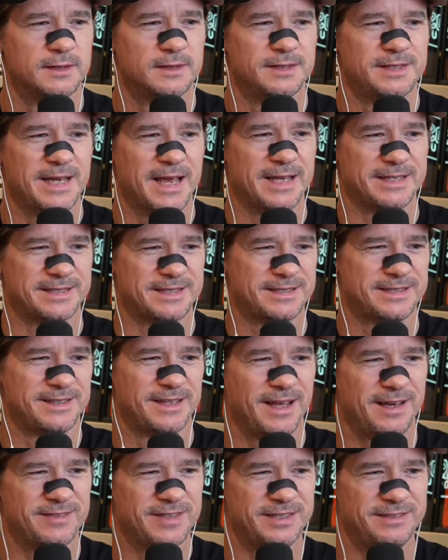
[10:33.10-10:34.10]
Yes,
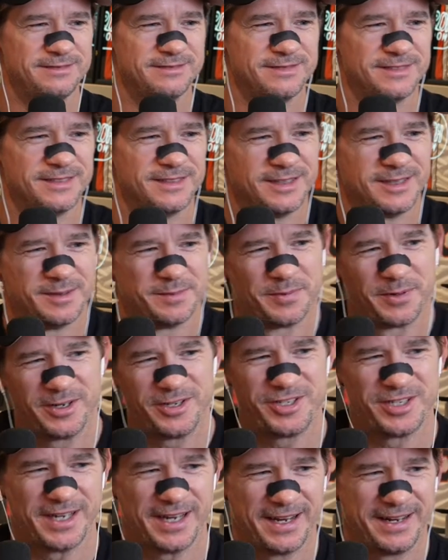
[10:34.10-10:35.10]
love it.
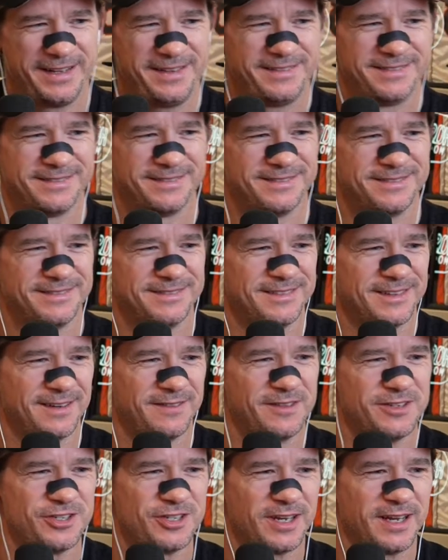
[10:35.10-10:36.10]
Appreciate it. Love
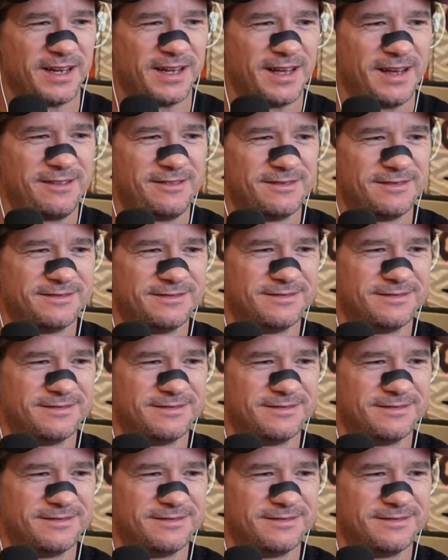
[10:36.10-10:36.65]
the shout out.